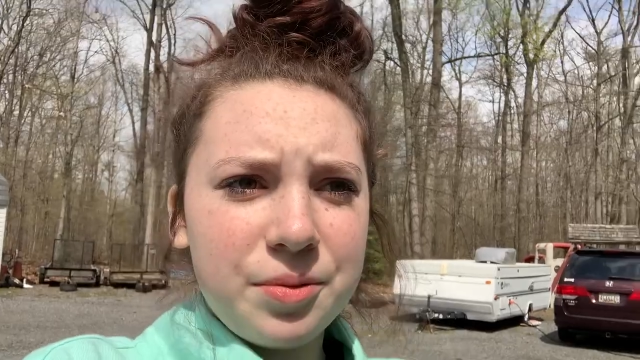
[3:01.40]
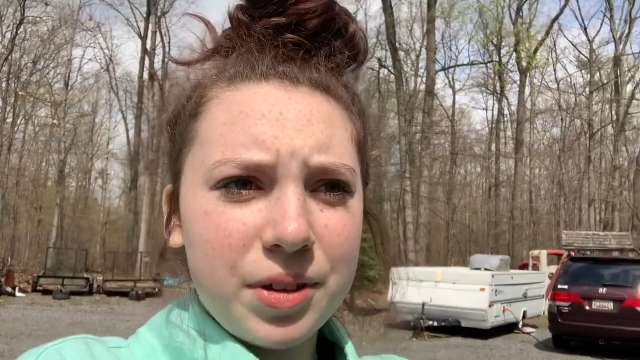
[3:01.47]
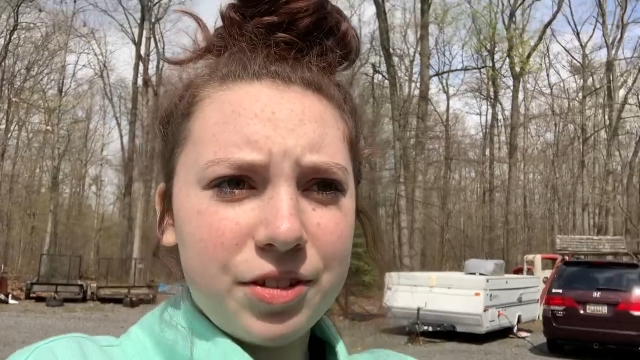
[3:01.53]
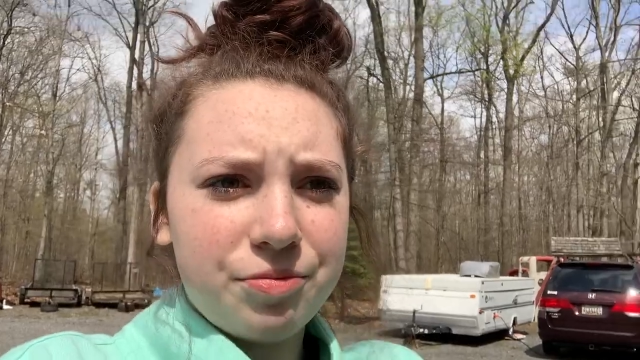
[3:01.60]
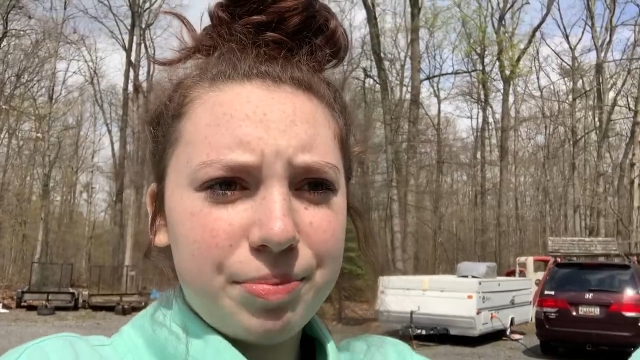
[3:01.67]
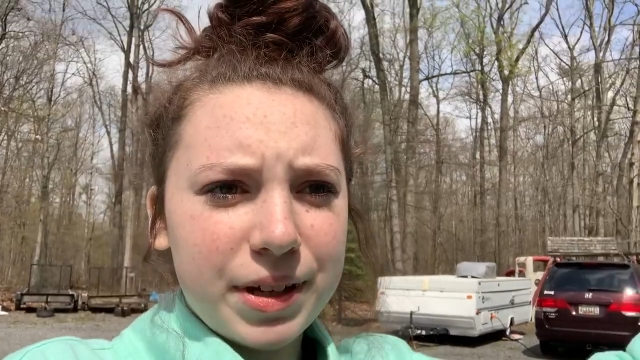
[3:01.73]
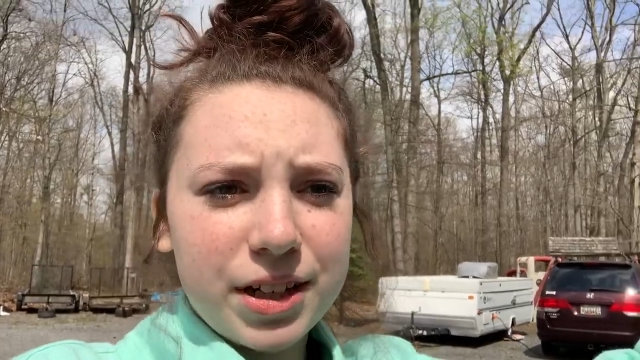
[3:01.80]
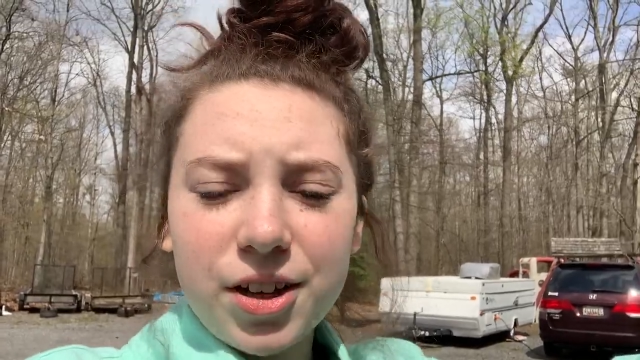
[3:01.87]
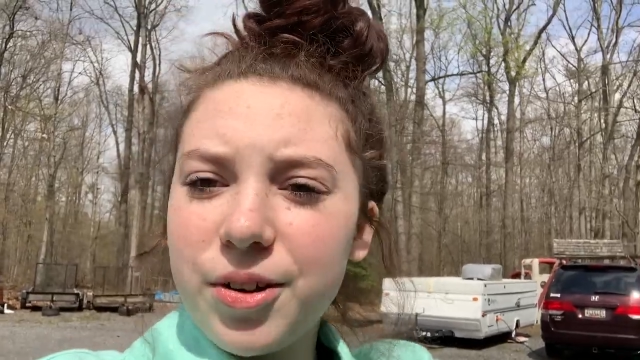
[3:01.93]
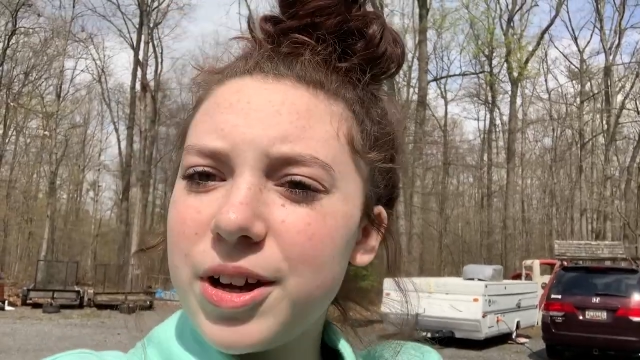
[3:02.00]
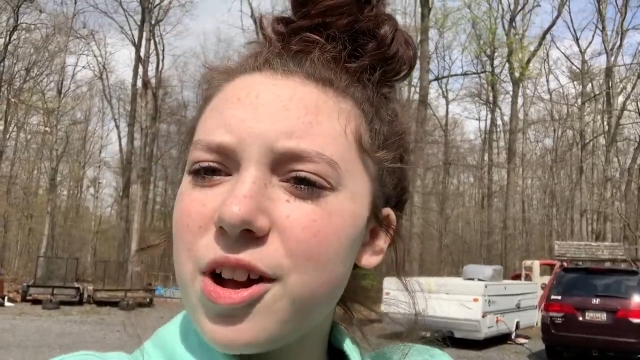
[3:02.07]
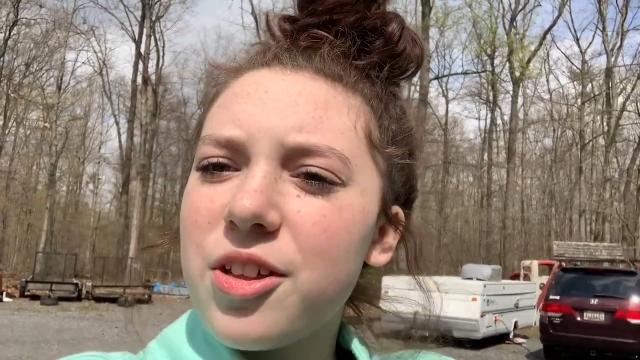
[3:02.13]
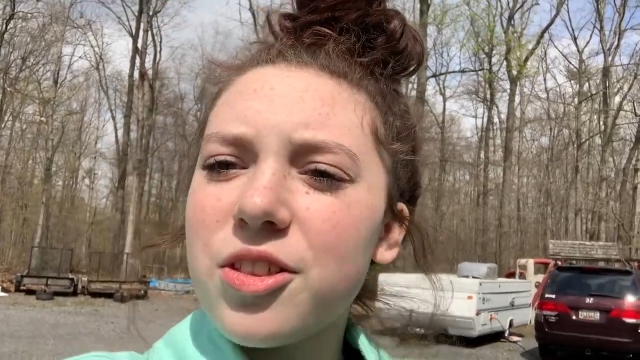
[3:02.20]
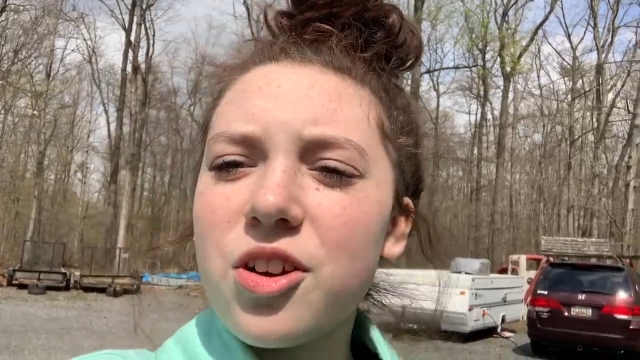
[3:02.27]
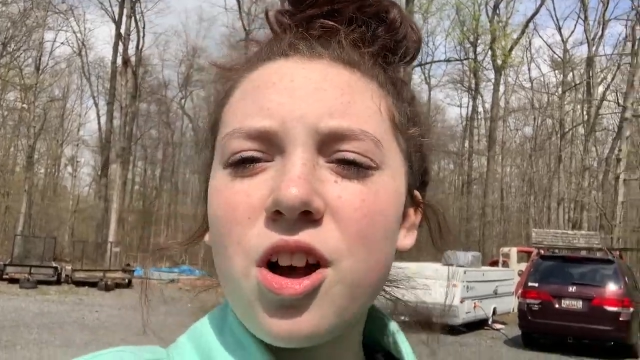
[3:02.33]
we've been going
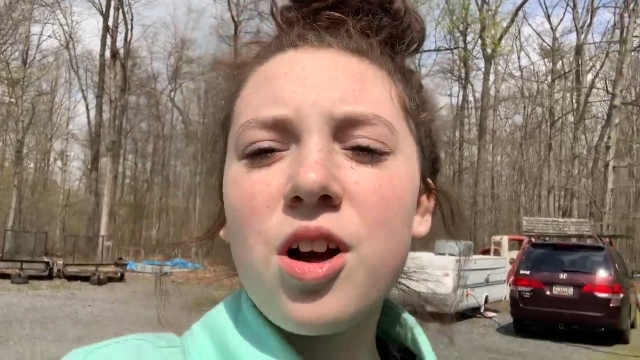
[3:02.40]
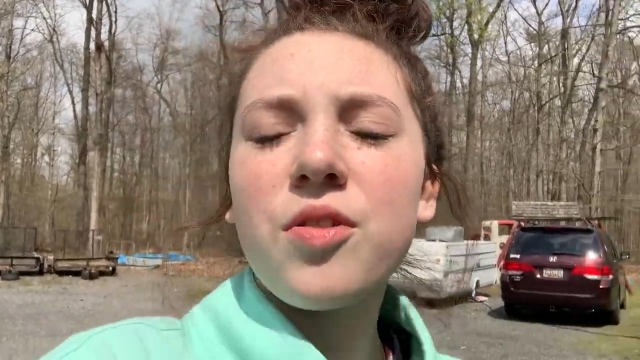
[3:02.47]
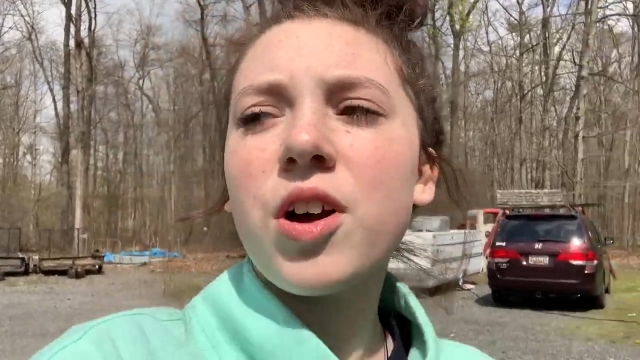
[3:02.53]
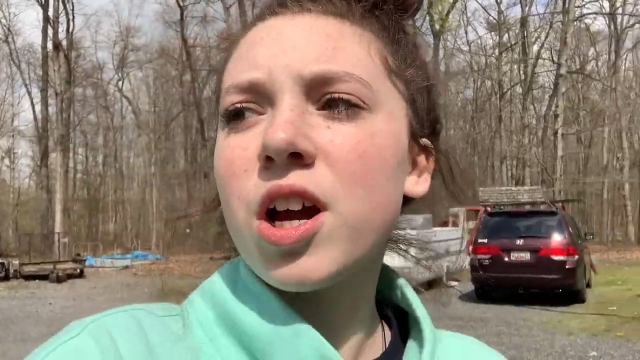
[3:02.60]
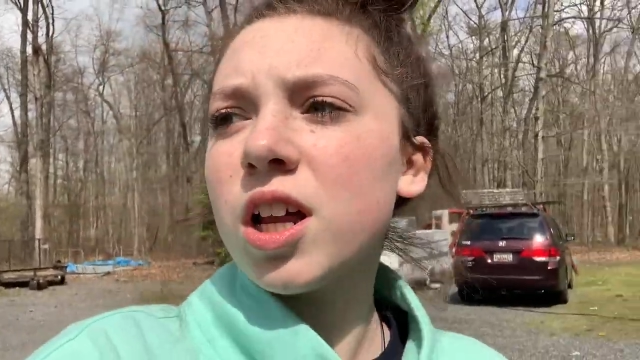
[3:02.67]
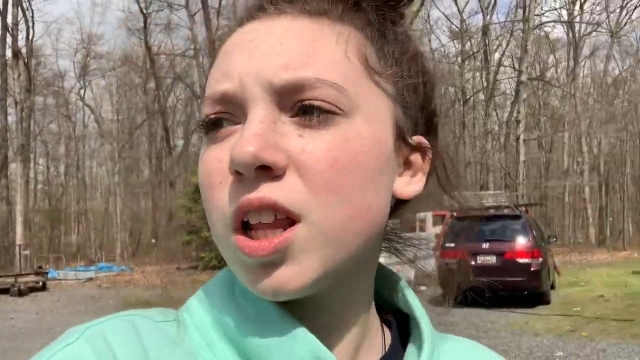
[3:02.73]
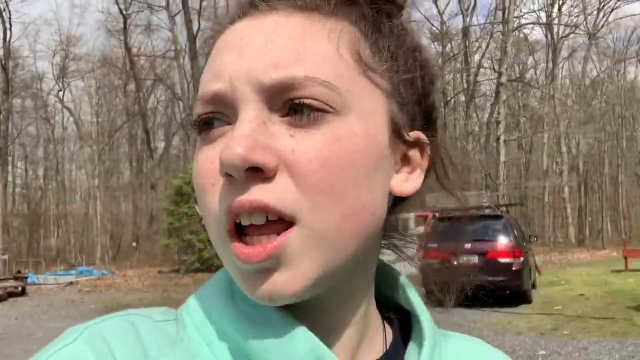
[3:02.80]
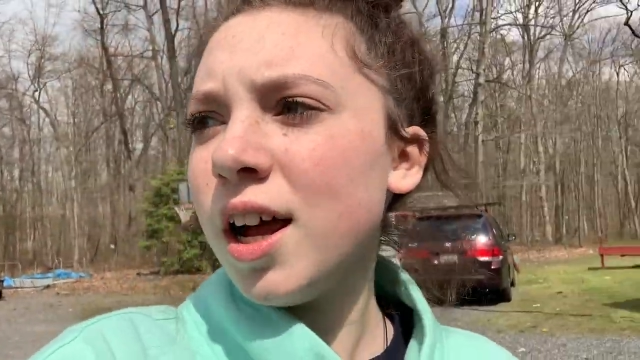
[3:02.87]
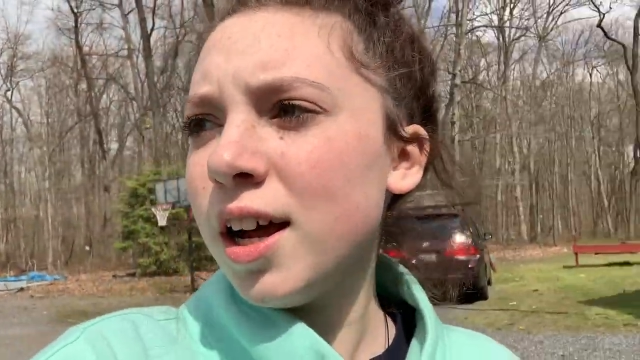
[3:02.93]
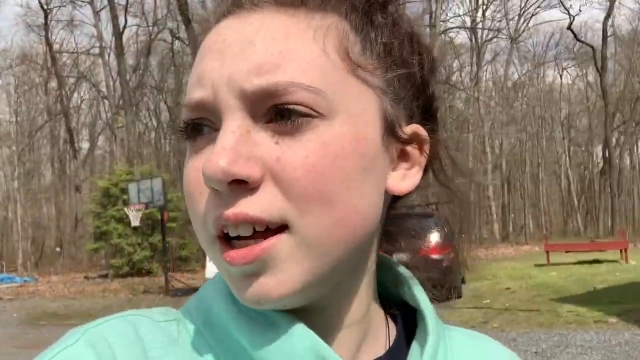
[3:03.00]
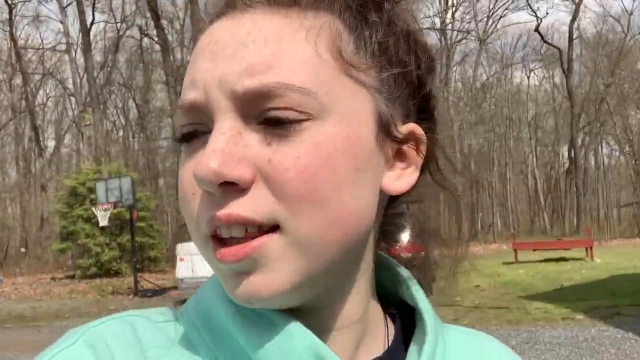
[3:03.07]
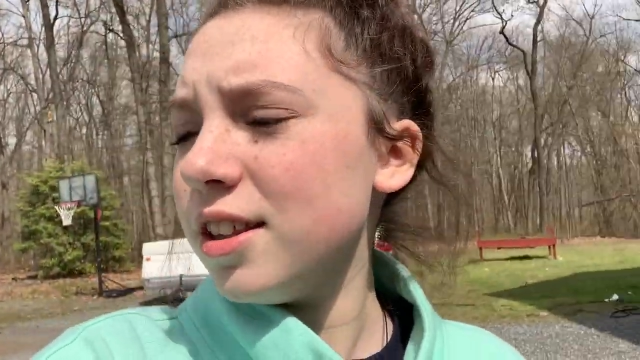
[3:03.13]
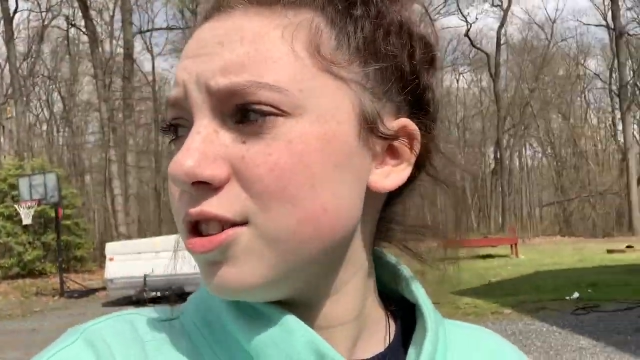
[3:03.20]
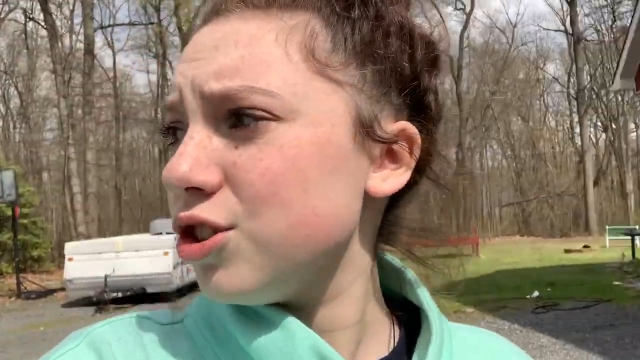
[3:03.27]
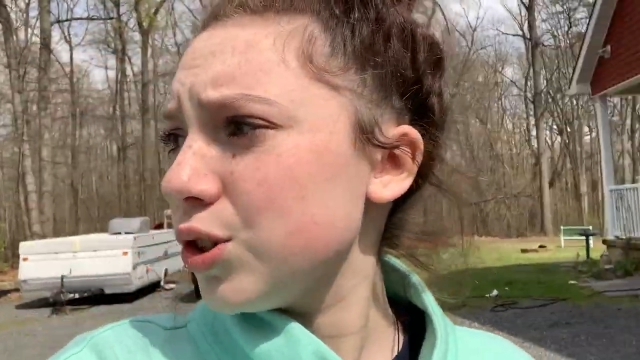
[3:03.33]
on the golf cart a lot
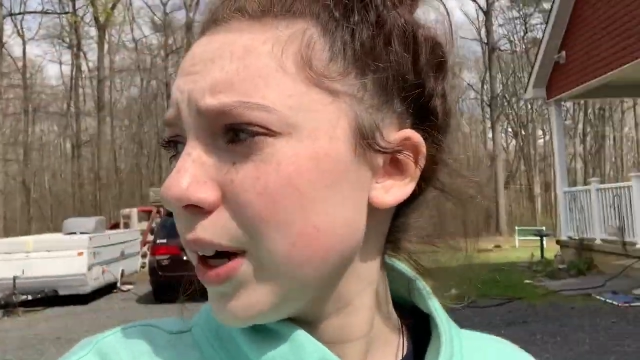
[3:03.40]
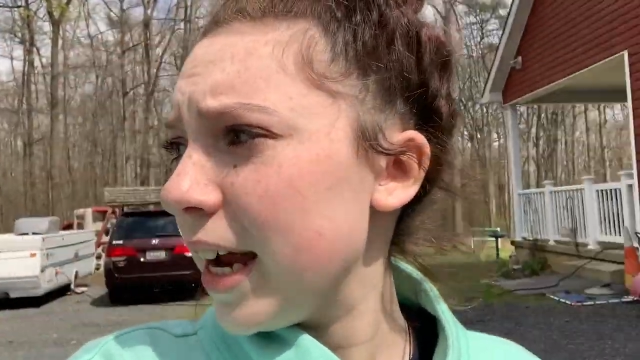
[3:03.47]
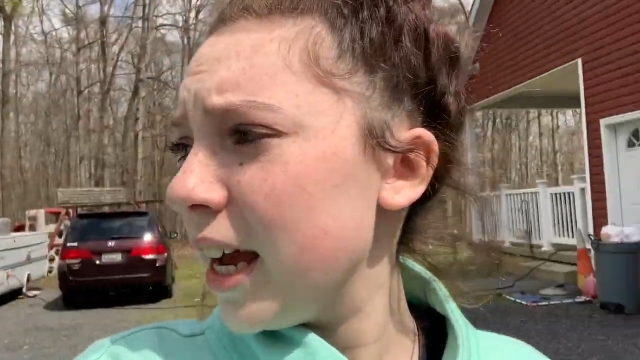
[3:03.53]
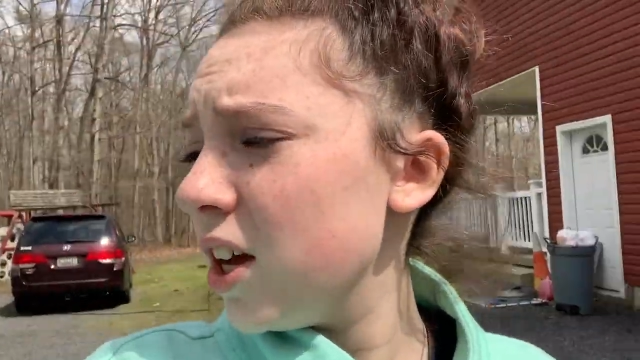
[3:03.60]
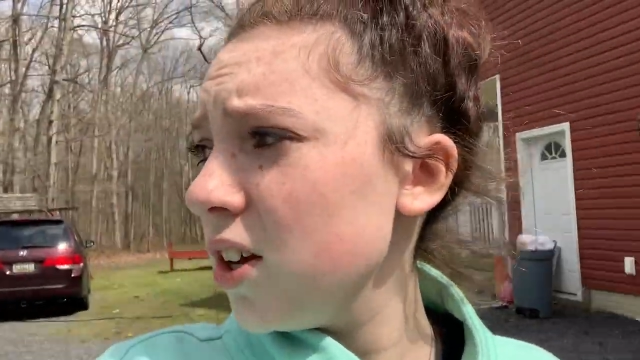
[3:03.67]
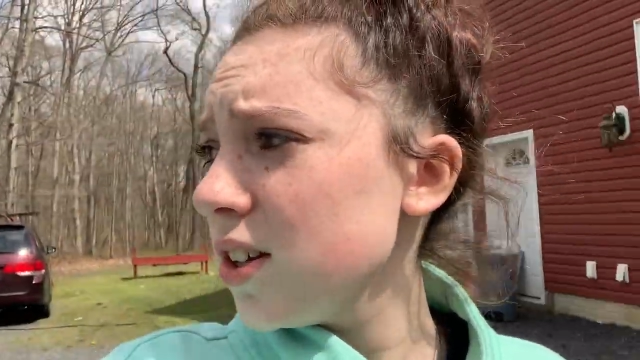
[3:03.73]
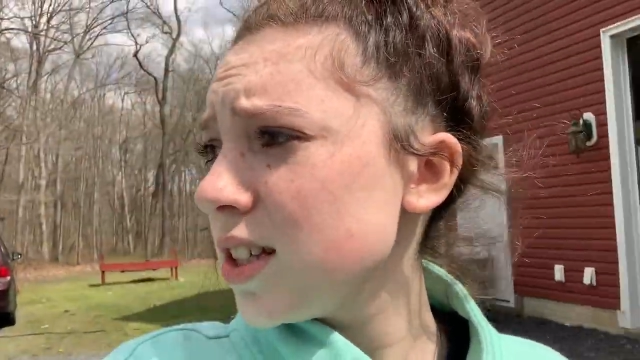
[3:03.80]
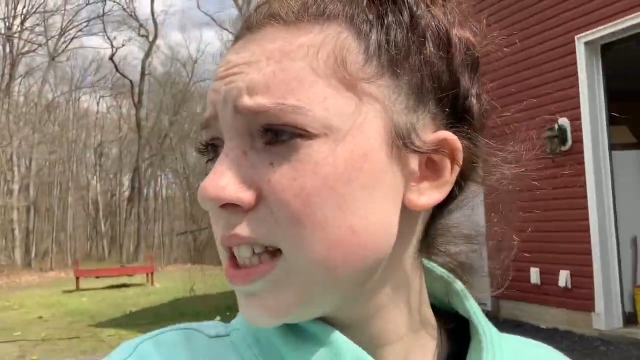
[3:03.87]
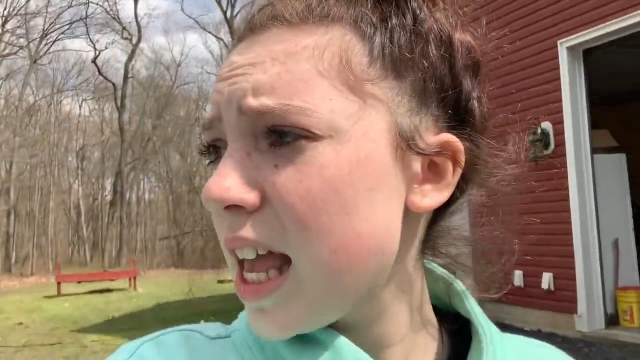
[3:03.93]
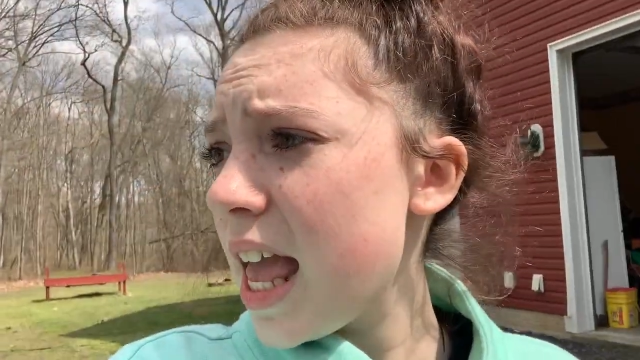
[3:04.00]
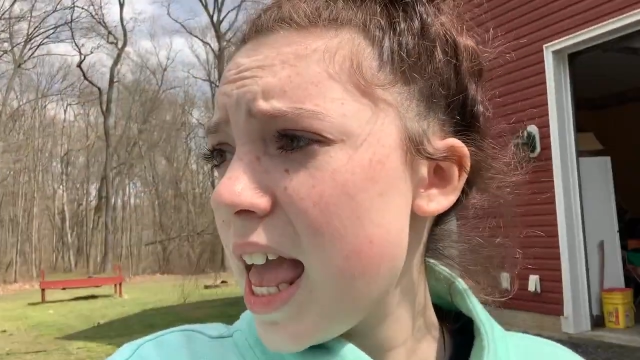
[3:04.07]
and trails